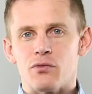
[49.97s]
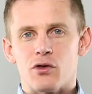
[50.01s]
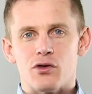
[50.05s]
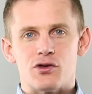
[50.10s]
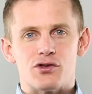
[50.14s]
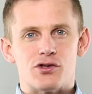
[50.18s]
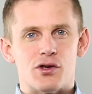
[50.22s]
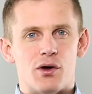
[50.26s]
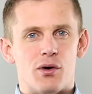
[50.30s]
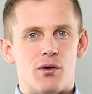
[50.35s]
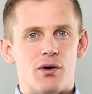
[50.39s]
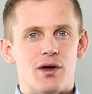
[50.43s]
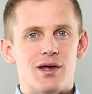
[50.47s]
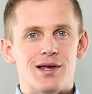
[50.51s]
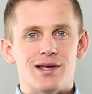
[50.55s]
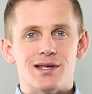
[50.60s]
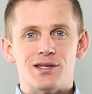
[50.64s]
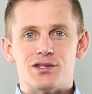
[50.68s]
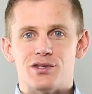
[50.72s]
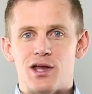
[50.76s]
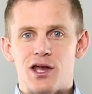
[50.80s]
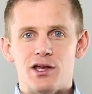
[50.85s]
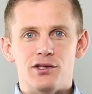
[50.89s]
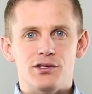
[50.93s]
So
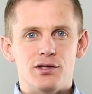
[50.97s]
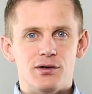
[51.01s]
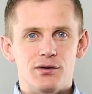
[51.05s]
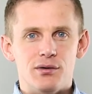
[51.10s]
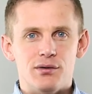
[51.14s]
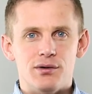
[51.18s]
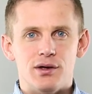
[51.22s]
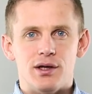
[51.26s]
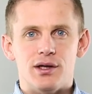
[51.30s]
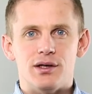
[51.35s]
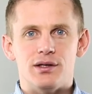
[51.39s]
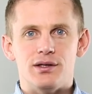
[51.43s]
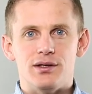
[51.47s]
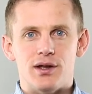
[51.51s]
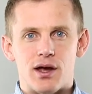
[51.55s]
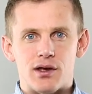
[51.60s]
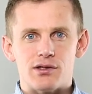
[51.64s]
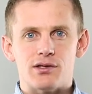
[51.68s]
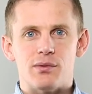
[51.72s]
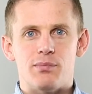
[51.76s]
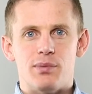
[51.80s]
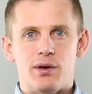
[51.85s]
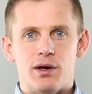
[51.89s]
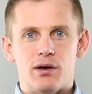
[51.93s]
stay tuned. It
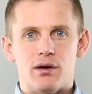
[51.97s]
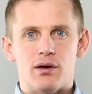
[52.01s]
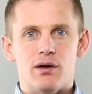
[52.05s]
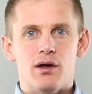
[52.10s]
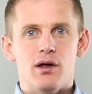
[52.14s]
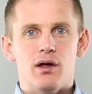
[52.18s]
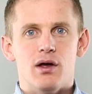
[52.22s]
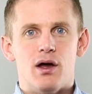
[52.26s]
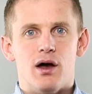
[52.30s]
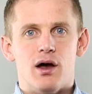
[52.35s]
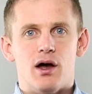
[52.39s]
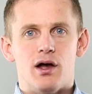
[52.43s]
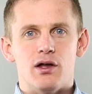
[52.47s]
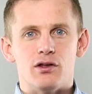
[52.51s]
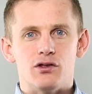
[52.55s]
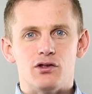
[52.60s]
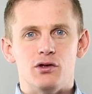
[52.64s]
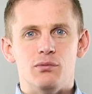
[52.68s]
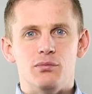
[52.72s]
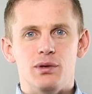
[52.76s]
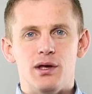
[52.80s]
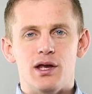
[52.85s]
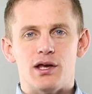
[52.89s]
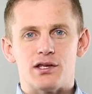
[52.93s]
does appear
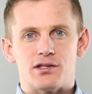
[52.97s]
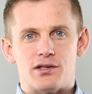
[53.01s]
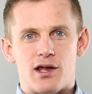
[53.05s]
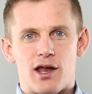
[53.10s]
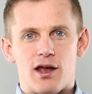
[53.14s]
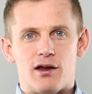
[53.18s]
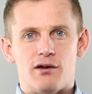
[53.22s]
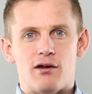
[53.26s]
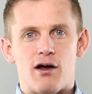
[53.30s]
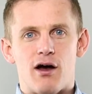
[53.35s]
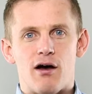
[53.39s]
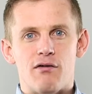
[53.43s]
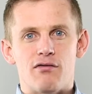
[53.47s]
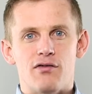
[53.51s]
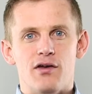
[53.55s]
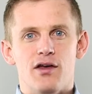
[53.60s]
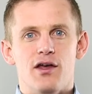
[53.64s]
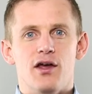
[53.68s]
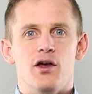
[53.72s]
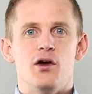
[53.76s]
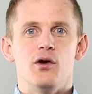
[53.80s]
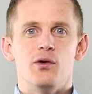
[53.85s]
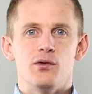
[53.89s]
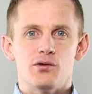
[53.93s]
to be a standoff.
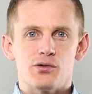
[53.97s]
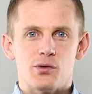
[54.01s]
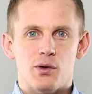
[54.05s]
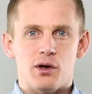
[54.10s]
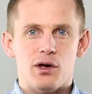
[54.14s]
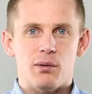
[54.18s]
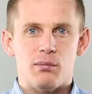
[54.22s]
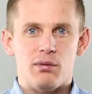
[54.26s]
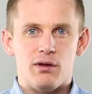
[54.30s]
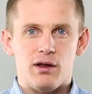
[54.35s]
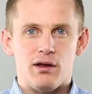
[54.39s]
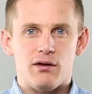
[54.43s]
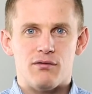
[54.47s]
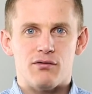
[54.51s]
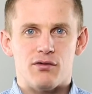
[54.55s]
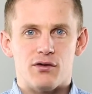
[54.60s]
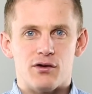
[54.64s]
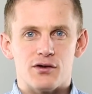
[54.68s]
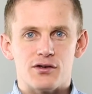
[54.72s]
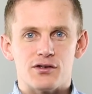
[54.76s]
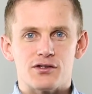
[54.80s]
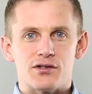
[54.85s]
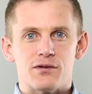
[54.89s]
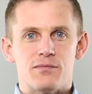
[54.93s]
Who's going to blink
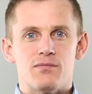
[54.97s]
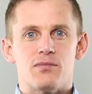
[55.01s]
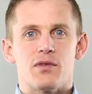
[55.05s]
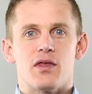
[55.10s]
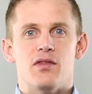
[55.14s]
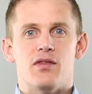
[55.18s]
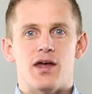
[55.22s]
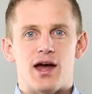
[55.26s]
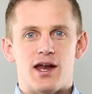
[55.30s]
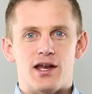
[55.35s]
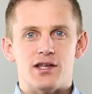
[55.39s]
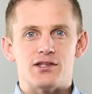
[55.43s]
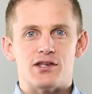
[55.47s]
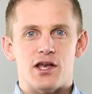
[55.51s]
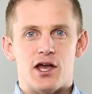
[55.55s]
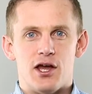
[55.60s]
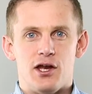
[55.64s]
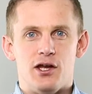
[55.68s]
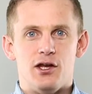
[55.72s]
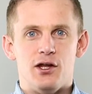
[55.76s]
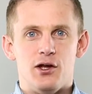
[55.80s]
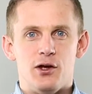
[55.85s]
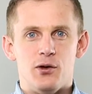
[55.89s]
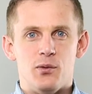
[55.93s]
first? That is
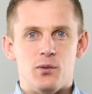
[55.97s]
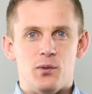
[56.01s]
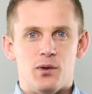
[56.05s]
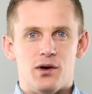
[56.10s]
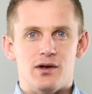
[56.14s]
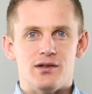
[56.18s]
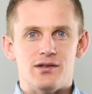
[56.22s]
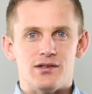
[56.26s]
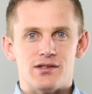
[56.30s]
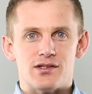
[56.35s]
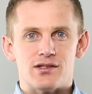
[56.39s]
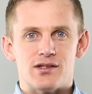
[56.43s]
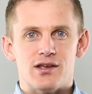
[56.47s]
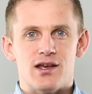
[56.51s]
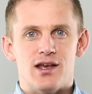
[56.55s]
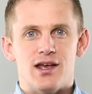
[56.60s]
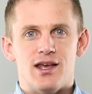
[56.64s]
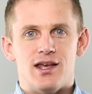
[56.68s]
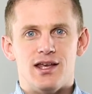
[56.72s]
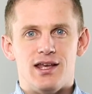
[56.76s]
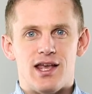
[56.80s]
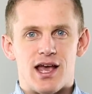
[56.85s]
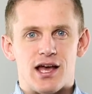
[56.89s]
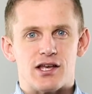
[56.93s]
anyone's
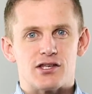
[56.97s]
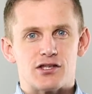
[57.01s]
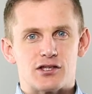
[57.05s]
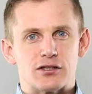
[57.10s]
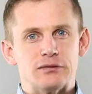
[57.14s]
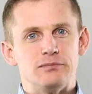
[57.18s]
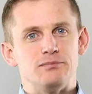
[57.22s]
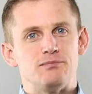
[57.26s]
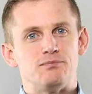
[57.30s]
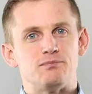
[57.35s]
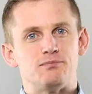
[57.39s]
guess.